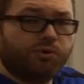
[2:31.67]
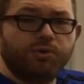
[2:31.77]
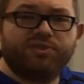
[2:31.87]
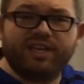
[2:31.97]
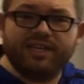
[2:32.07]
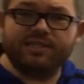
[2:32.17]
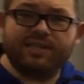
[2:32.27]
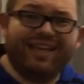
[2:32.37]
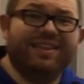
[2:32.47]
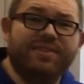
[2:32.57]
truth
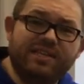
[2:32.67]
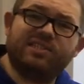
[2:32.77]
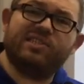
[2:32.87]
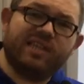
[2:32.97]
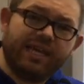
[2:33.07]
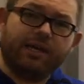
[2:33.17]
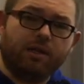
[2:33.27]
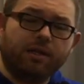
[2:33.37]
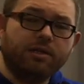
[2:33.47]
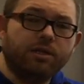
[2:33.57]
is, in this
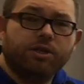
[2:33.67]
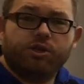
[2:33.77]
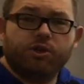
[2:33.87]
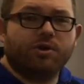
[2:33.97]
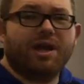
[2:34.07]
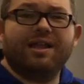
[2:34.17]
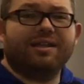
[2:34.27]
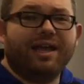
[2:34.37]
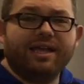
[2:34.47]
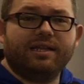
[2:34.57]
skill, you're
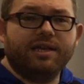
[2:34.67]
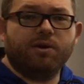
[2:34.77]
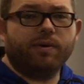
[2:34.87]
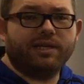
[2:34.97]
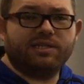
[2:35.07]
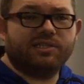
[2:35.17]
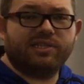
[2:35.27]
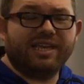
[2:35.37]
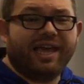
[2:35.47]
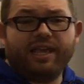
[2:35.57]
not likely going to
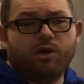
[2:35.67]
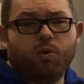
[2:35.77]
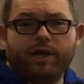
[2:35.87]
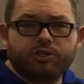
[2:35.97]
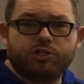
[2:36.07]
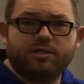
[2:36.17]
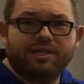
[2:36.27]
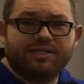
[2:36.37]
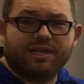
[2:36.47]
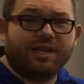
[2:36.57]
see any question
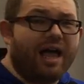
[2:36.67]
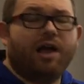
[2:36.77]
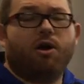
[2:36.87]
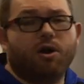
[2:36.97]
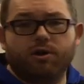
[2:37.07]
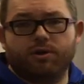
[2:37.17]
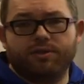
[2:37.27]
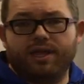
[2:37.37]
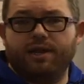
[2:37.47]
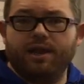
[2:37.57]
that's a lot harder
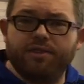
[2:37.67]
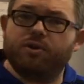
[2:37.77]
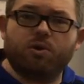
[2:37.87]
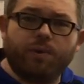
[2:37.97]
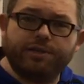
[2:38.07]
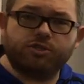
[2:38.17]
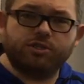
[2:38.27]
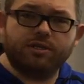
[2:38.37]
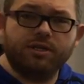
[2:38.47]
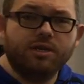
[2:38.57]
than another
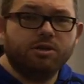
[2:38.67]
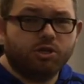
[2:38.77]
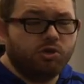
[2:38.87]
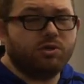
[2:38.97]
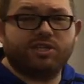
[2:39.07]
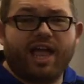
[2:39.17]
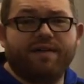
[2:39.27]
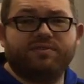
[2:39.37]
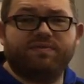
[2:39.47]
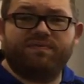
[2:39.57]
question. You just
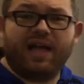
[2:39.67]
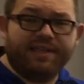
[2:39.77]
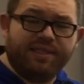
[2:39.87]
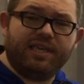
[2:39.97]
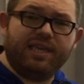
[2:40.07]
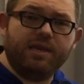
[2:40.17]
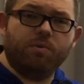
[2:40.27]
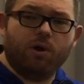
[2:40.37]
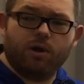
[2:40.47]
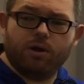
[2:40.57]
have to find the key
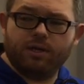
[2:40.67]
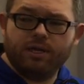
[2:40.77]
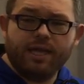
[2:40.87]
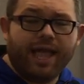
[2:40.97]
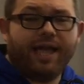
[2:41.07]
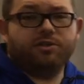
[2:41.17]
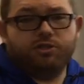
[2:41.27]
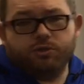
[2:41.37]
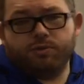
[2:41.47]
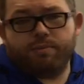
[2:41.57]
word and
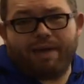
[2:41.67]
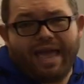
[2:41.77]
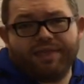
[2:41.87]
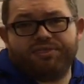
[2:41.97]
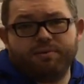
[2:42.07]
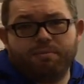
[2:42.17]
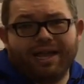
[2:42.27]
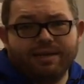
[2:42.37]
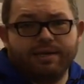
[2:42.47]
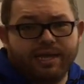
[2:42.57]
do the math that
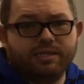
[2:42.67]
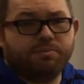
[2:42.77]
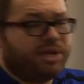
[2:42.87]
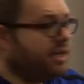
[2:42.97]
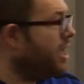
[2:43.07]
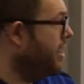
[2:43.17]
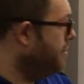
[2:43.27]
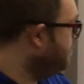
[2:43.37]
might need to be done.